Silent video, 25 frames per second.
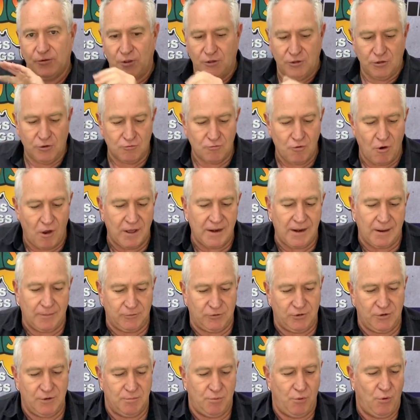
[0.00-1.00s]
So you're right
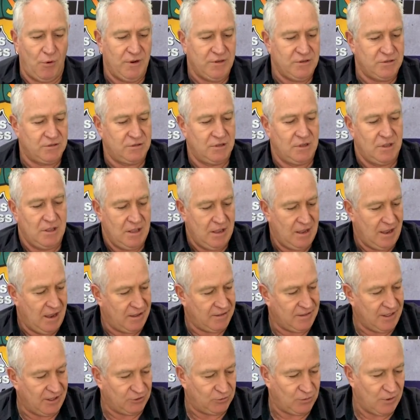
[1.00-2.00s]
up to your points,
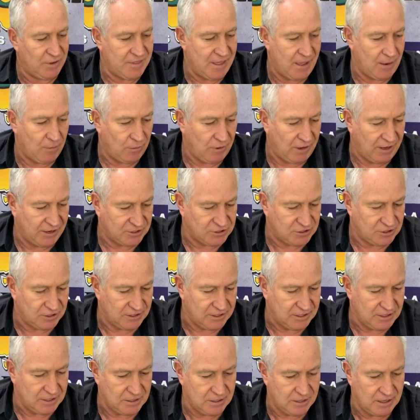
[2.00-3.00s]
and that's where that will
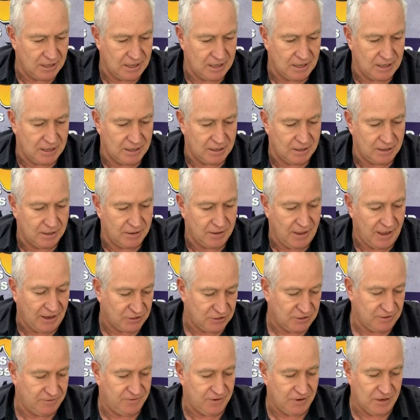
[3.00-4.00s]
actually
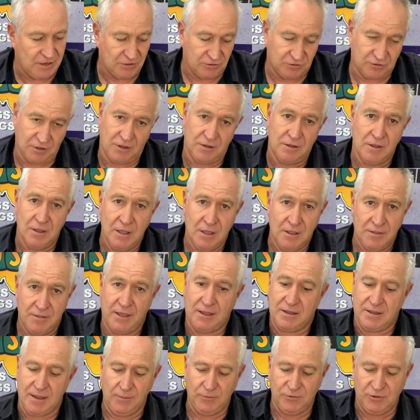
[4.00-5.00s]
fit in. So
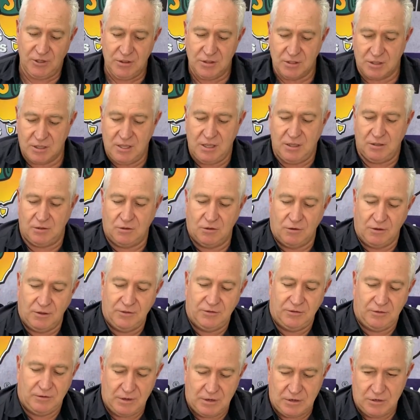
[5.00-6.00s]
that comes in the kit,
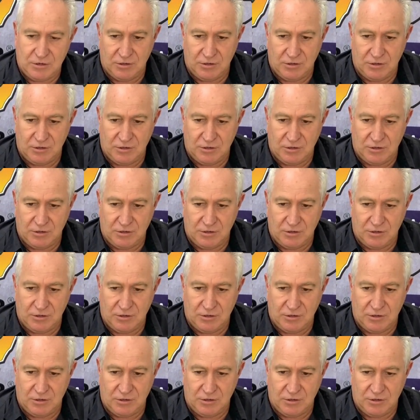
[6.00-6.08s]
guys.